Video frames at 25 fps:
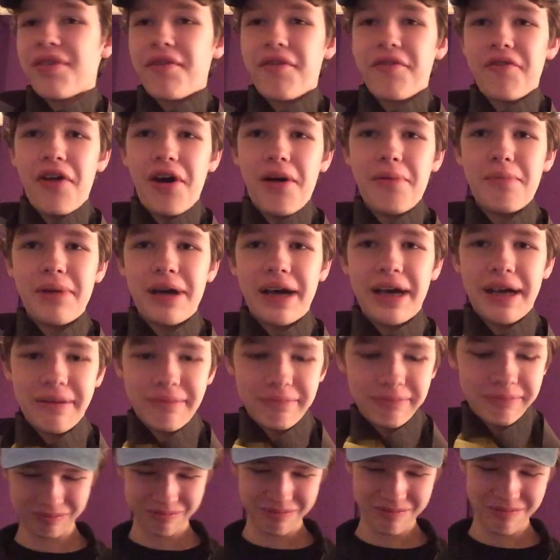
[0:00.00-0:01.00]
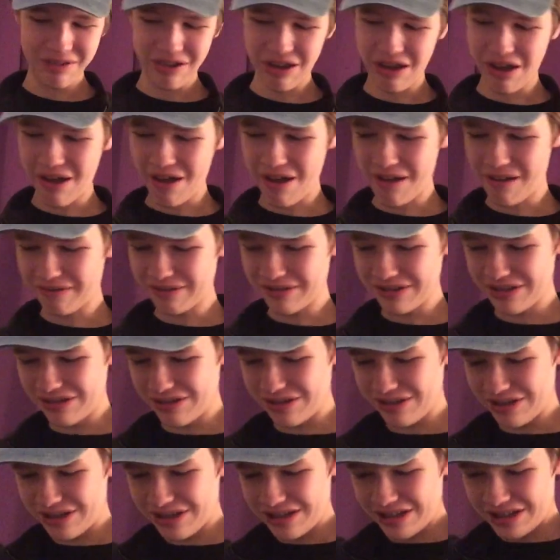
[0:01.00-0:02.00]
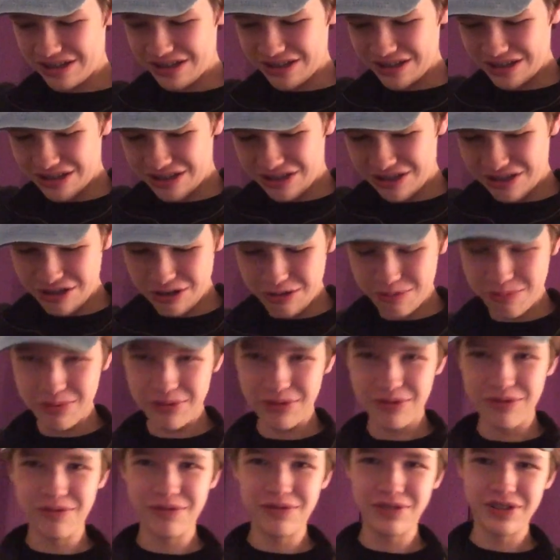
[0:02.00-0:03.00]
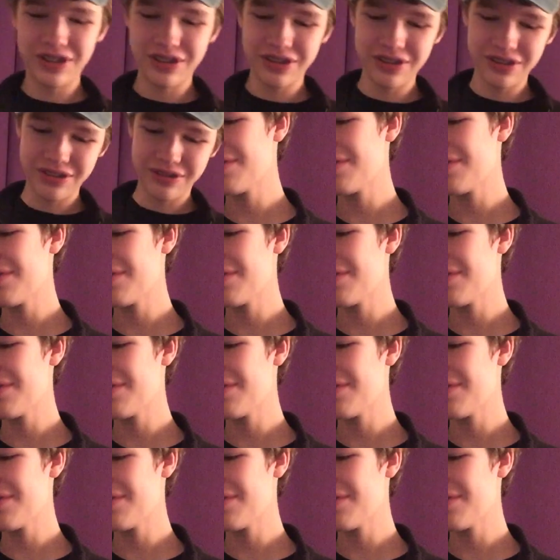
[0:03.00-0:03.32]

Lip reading: Not bad. This is such a stupid video.